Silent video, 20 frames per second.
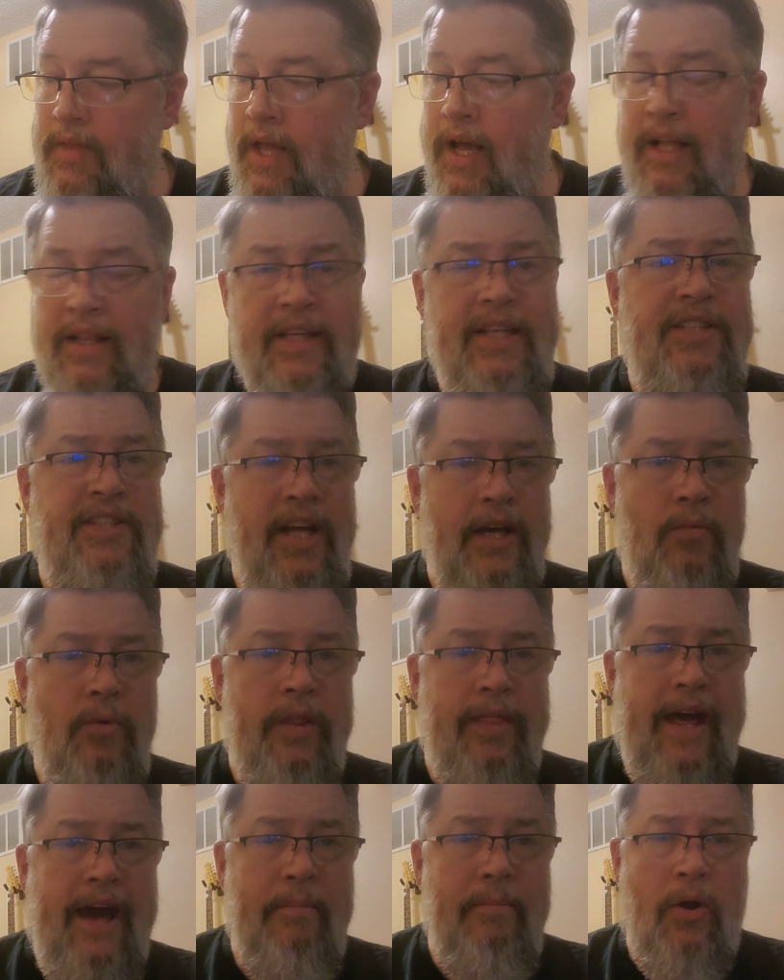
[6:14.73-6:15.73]
At least done
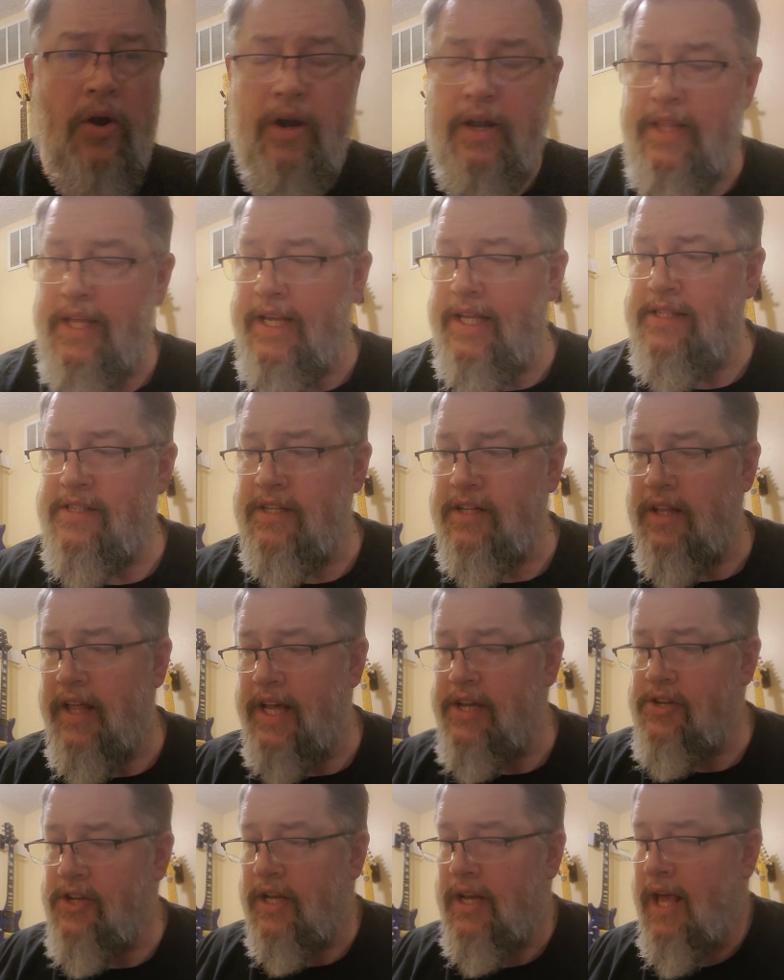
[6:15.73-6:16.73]
with that part of the
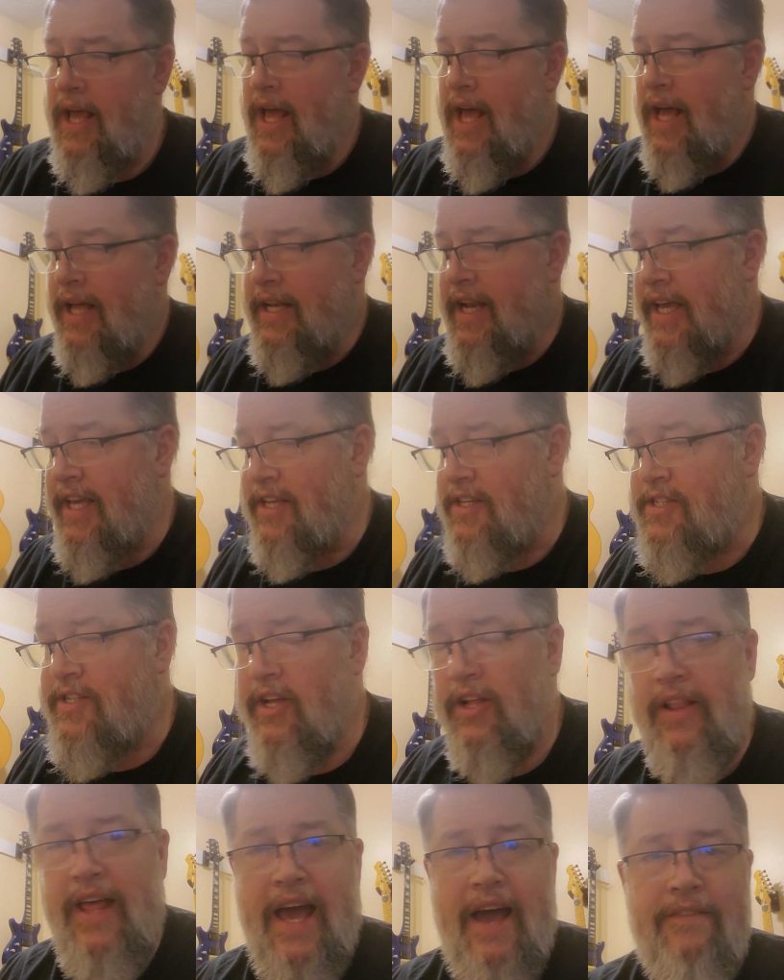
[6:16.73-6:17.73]
installation. Now you
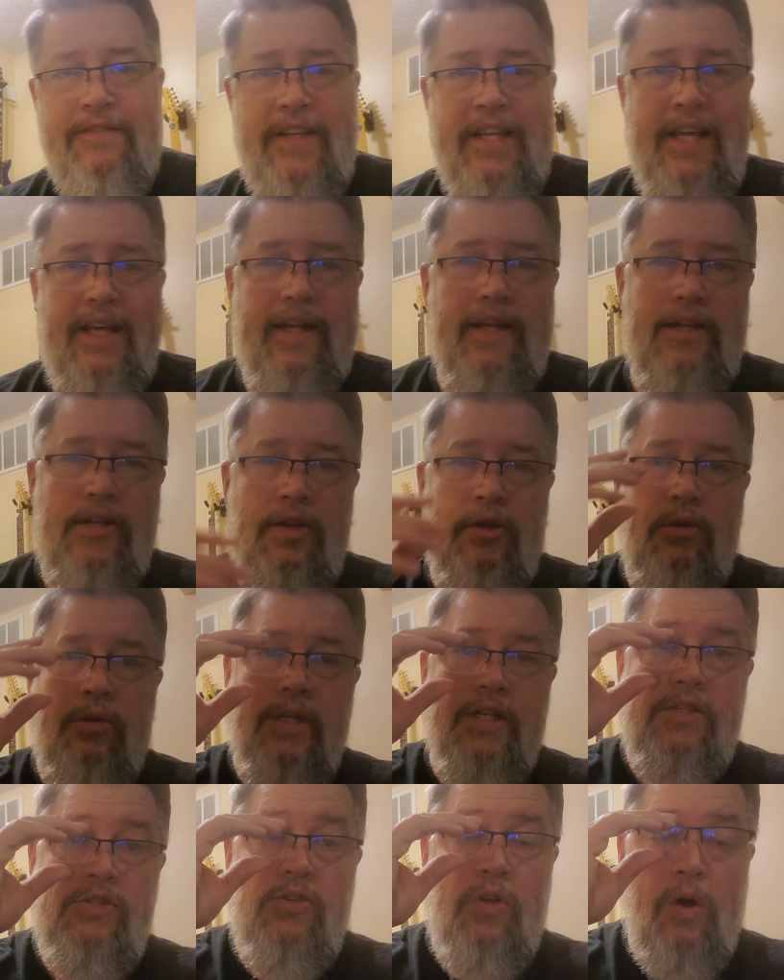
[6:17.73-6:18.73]
still have to
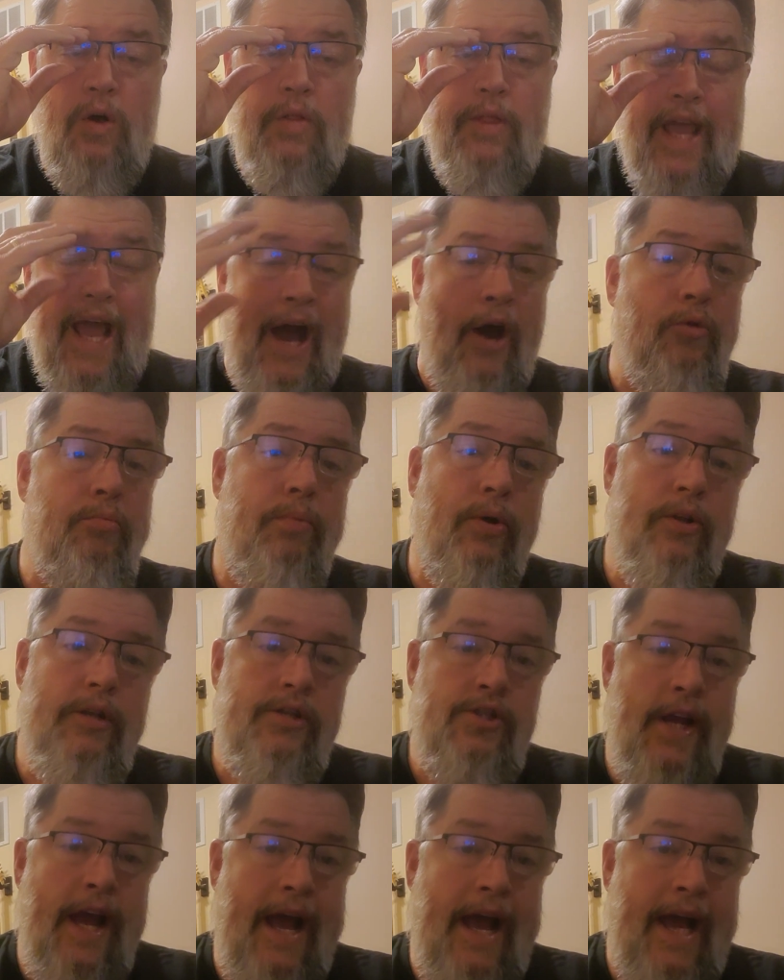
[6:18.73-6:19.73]
install the output
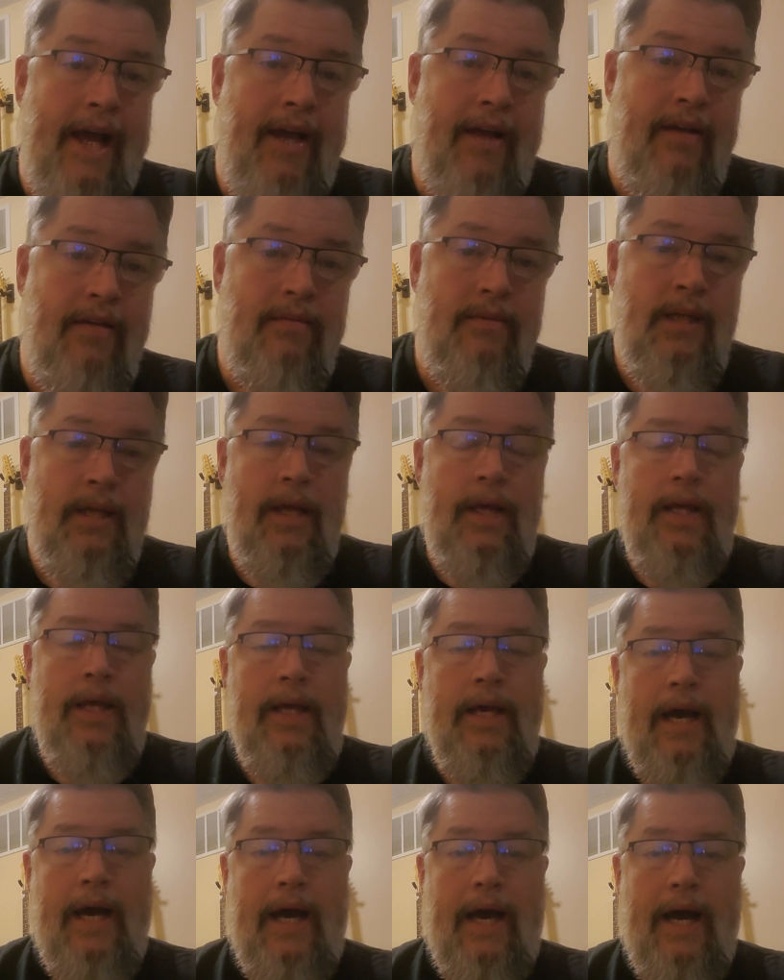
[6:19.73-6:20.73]
jack
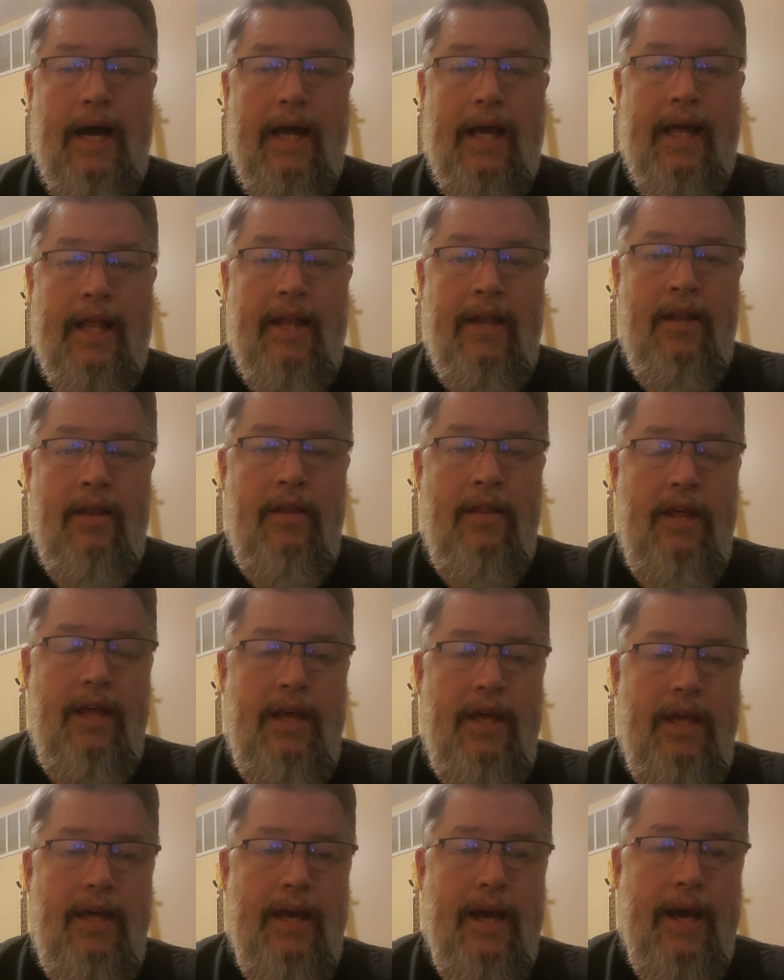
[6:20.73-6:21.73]
in
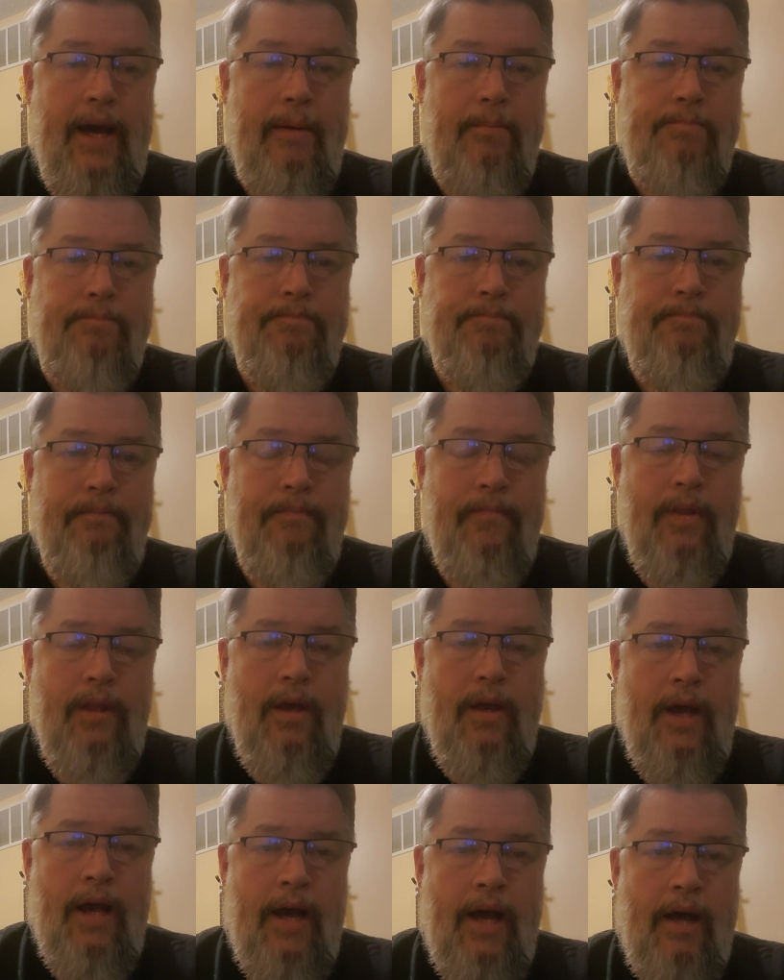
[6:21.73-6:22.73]
the
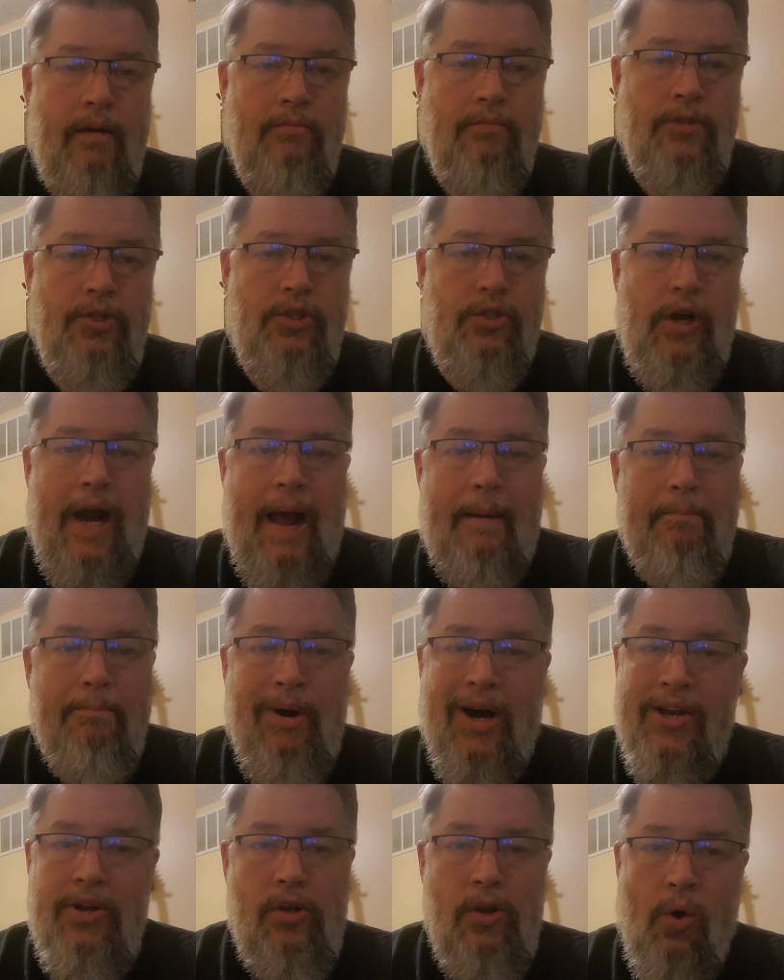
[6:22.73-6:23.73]
strap
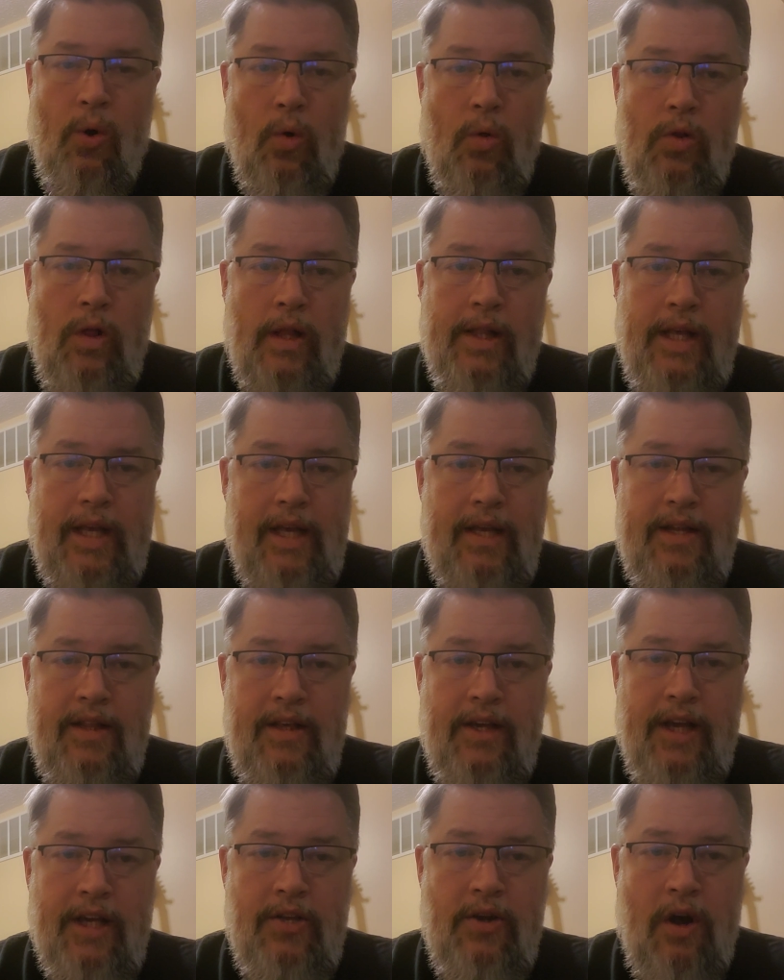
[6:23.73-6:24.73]
button hole on the end of
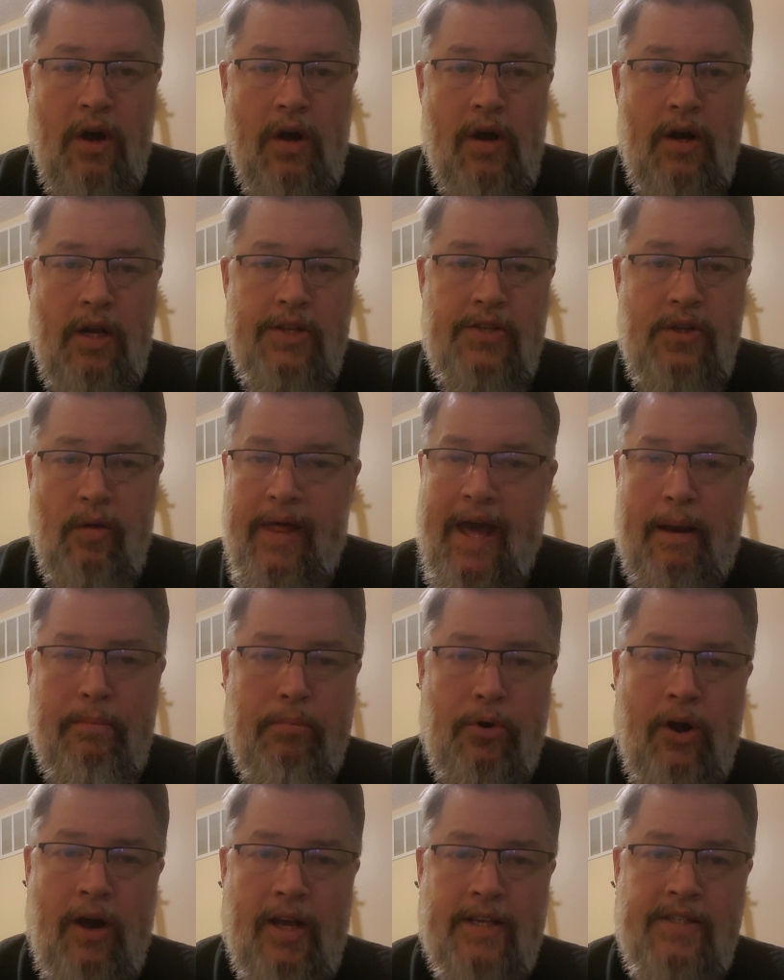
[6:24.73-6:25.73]
the guitar, and so
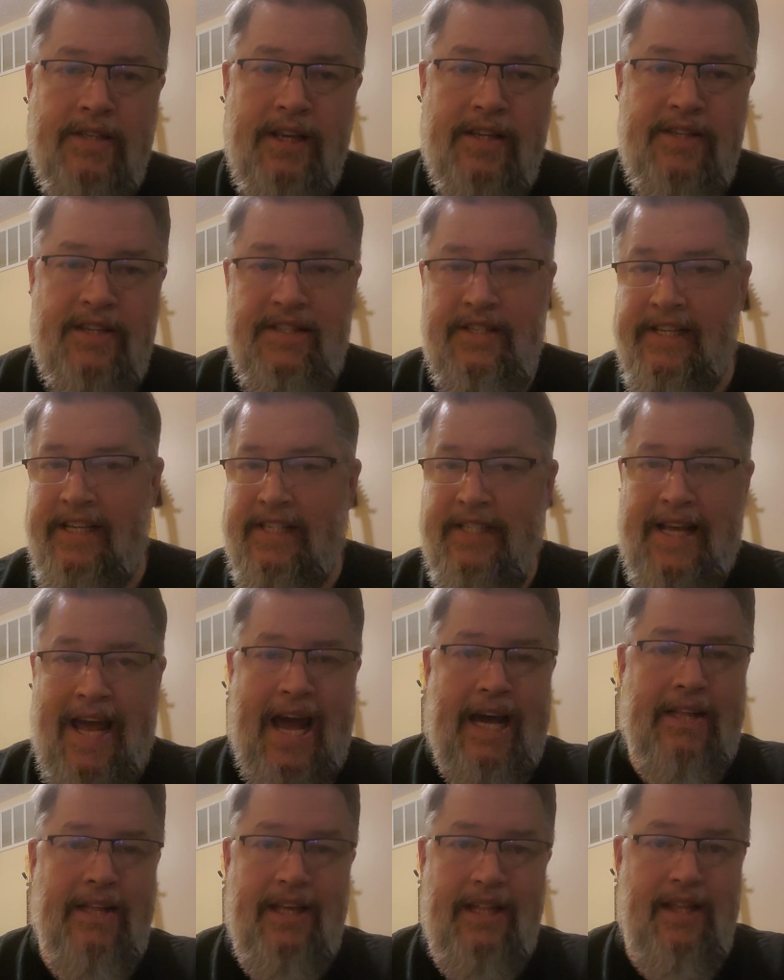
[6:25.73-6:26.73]
that process is
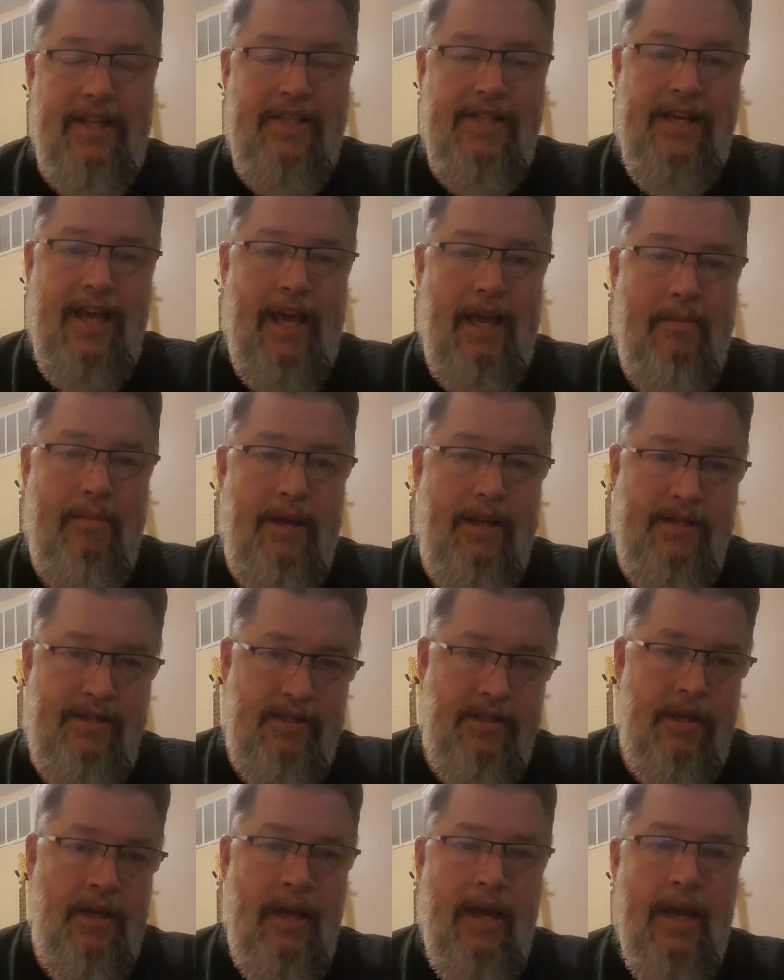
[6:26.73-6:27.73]
exactly the same as